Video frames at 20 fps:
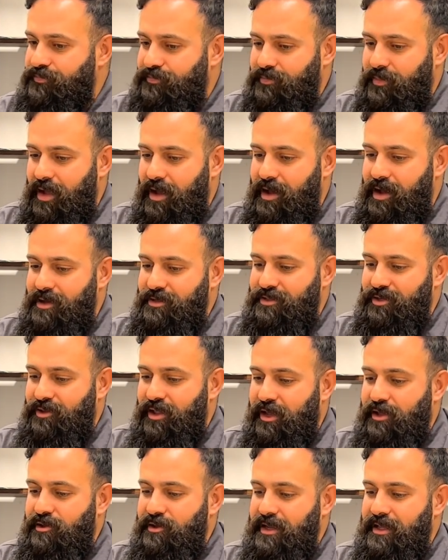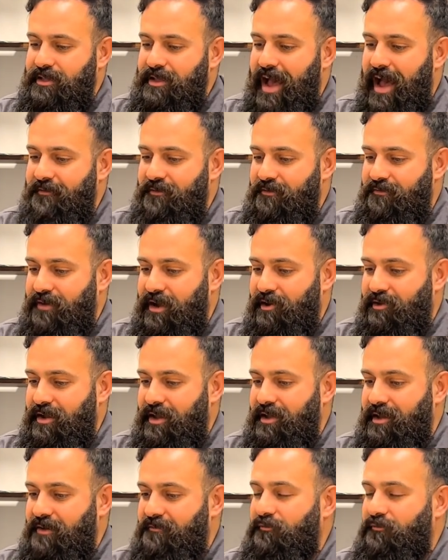Yeah. Uh, so like you need to have a very